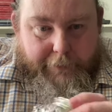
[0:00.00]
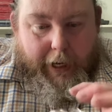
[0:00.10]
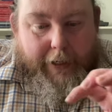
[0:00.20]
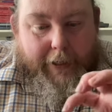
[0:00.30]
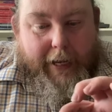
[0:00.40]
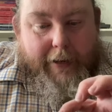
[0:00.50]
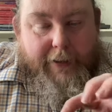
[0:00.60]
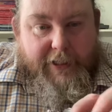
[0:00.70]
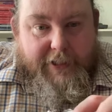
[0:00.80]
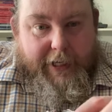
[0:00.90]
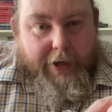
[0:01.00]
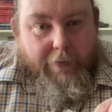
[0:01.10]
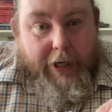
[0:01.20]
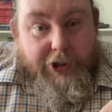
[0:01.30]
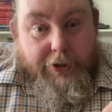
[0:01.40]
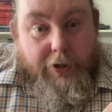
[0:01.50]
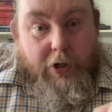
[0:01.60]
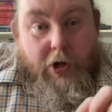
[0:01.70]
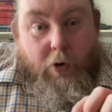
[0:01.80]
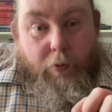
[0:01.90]
And again, this decoration,
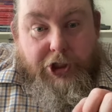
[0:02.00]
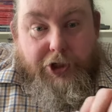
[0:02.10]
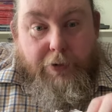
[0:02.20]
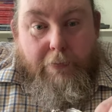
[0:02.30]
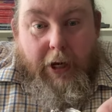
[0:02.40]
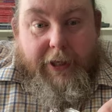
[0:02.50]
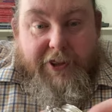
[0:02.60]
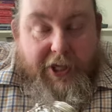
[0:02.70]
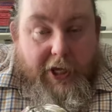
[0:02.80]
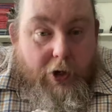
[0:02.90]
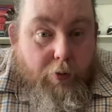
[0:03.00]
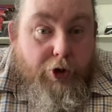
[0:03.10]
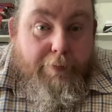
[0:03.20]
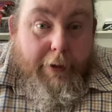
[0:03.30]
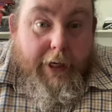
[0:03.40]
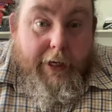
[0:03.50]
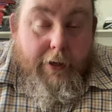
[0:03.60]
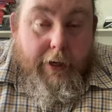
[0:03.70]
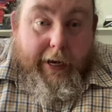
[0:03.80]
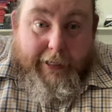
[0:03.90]
which you might think would be
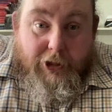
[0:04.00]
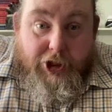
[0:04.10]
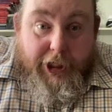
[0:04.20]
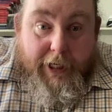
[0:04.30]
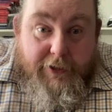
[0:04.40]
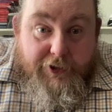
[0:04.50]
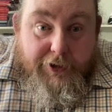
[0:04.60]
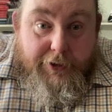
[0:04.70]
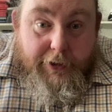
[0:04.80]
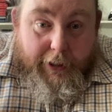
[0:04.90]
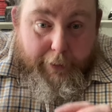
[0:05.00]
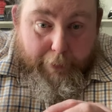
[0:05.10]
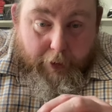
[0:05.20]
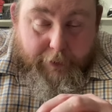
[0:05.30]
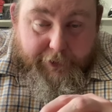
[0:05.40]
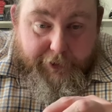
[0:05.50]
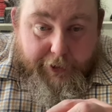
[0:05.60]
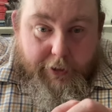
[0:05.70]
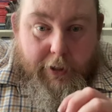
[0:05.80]
hand chased and embossed,